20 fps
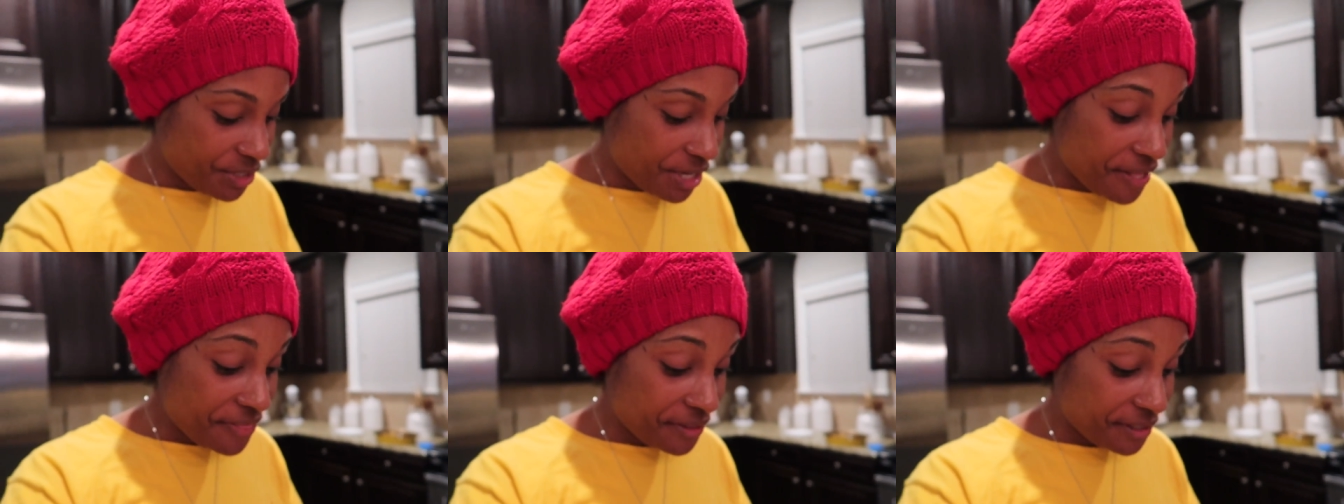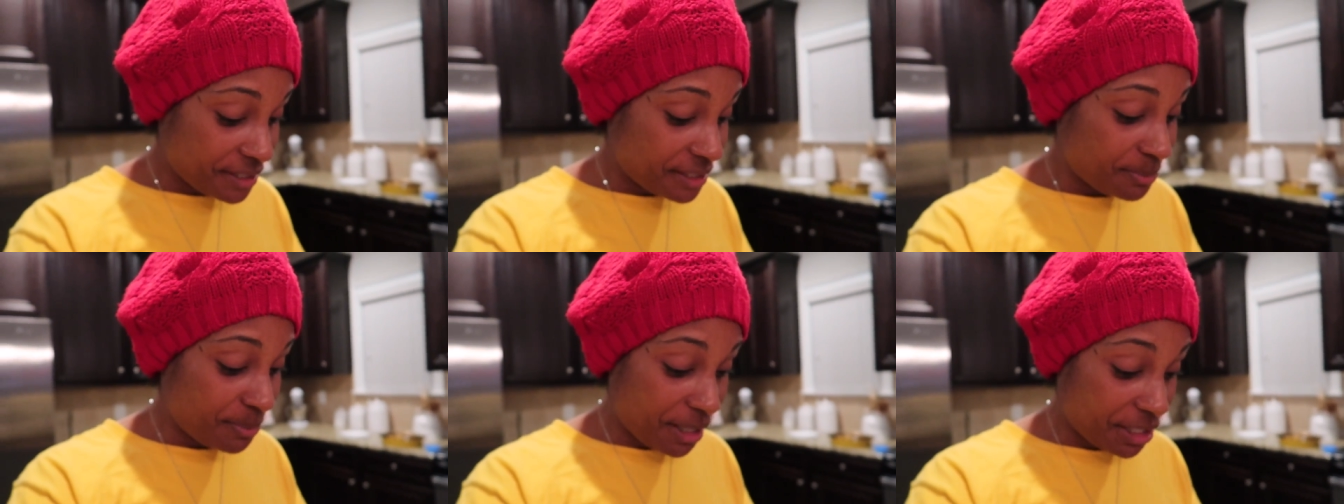
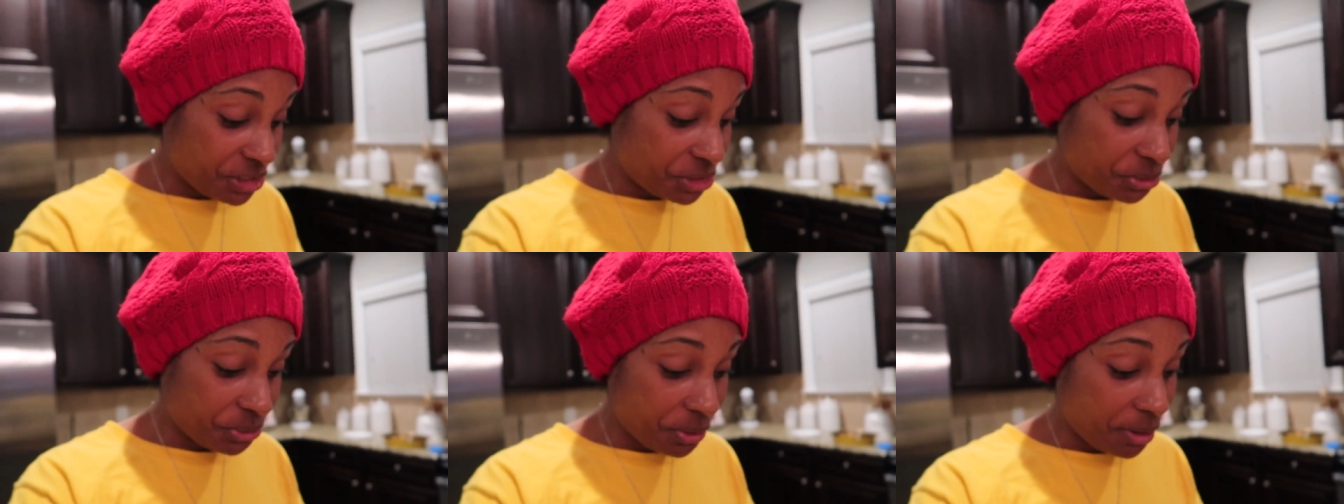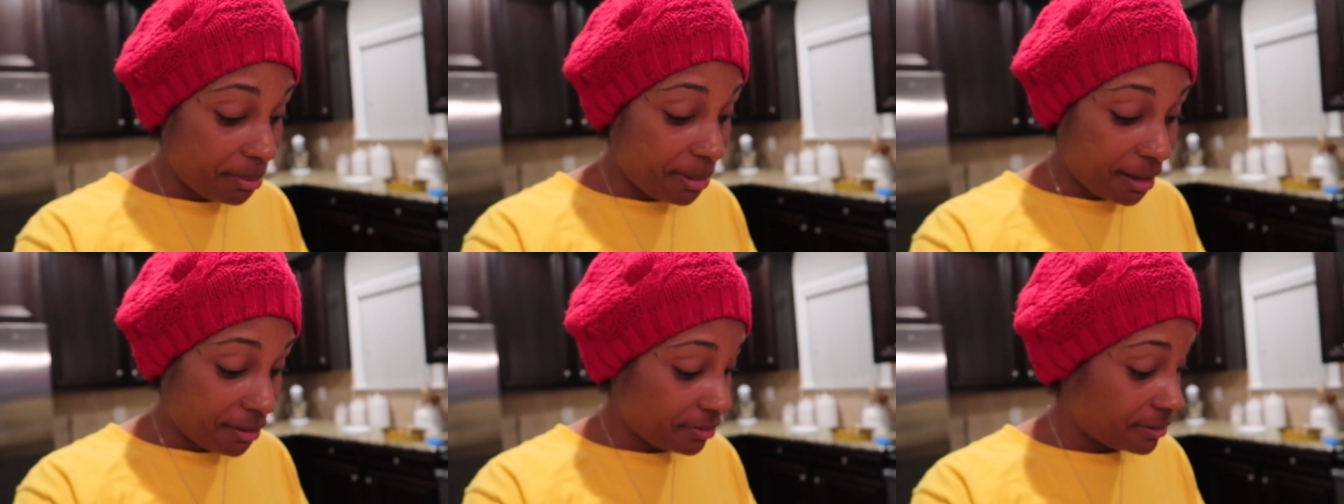nothing special
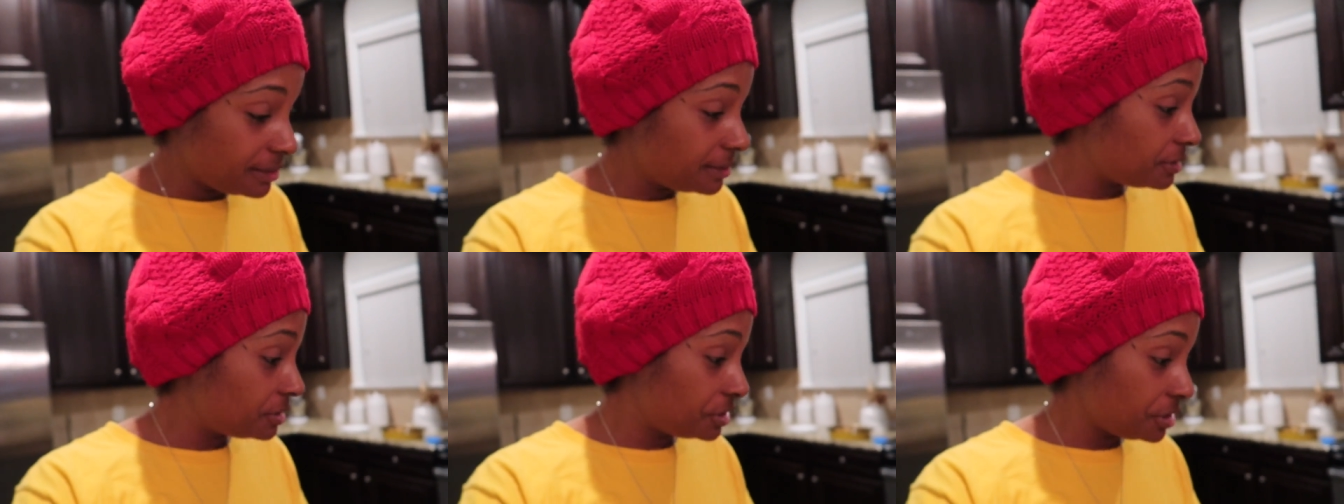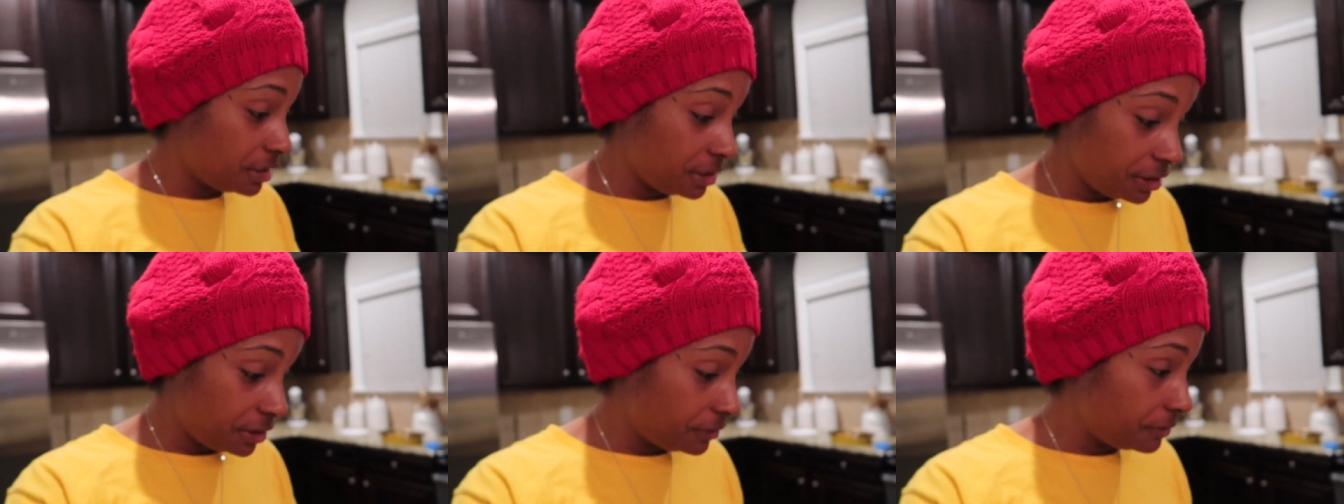about this
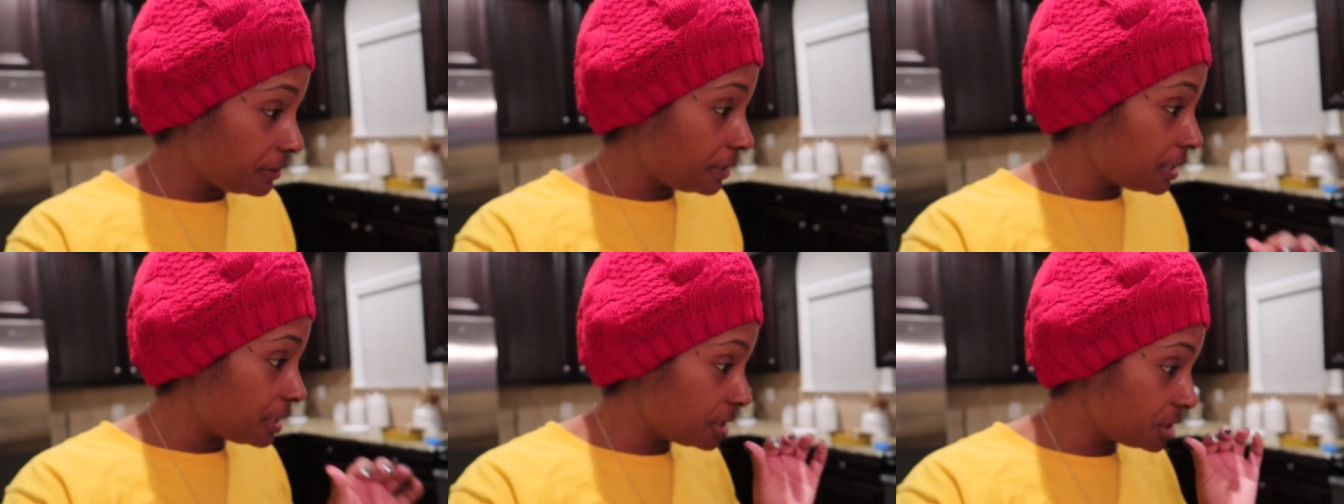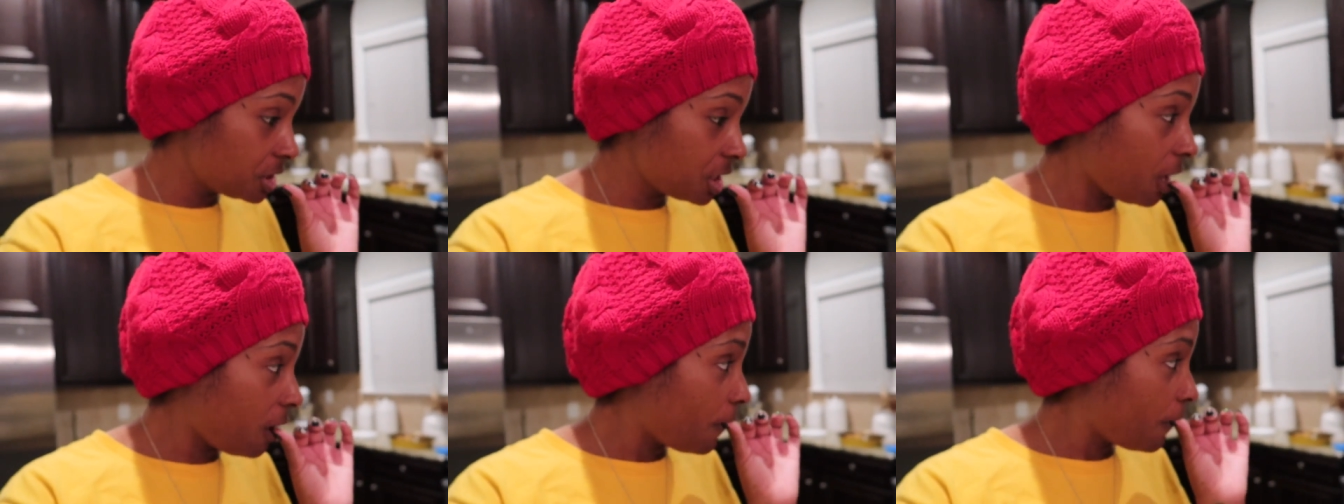chili, you guys.